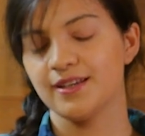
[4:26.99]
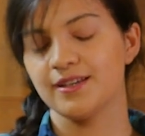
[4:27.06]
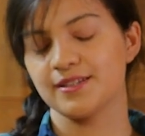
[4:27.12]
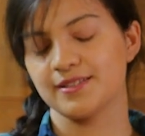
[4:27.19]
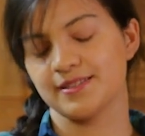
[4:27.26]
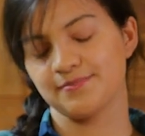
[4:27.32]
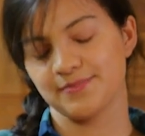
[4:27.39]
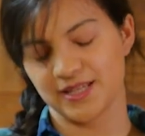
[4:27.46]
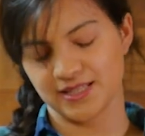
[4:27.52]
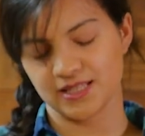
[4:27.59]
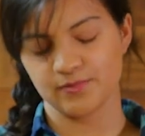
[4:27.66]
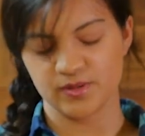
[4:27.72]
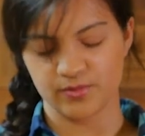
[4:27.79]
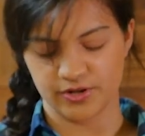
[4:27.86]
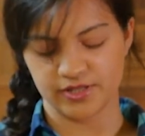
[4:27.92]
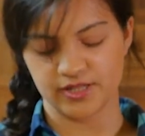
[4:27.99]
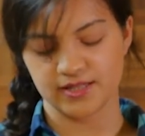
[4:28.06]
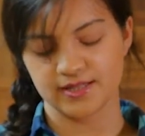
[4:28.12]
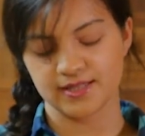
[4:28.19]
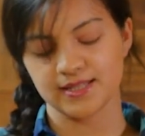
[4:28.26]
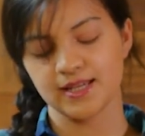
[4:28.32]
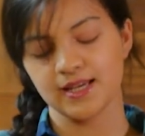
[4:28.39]
because enzymes are
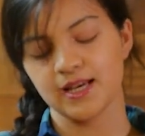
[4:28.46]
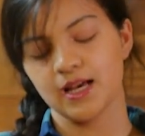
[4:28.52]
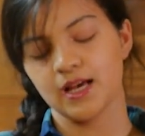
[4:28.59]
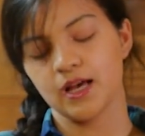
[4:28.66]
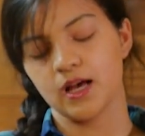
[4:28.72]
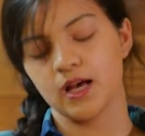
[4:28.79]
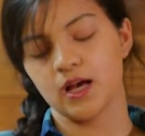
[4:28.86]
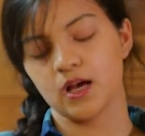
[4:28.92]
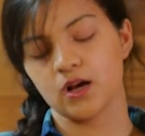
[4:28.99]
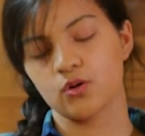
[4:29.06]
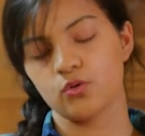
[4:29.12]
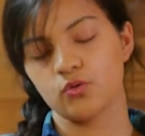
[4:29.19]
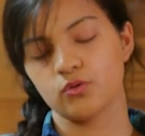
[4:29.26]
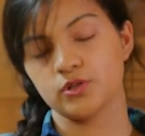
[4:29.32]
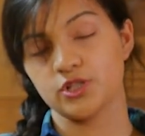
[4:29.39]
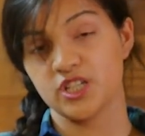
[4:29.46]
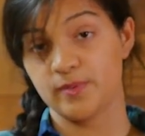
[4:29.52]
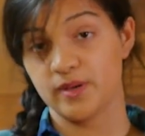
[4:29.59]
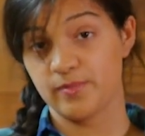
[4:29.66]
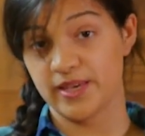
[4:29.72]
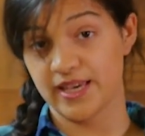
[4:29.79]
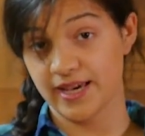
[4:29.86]
proteins, uh, called
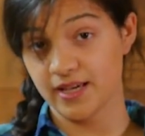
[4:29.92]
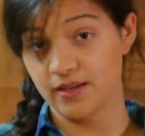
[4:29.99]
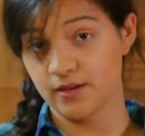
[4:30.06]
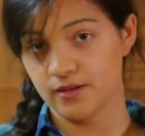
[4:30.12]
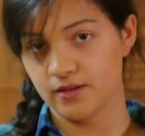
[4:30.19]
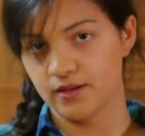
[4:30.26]
GBPA.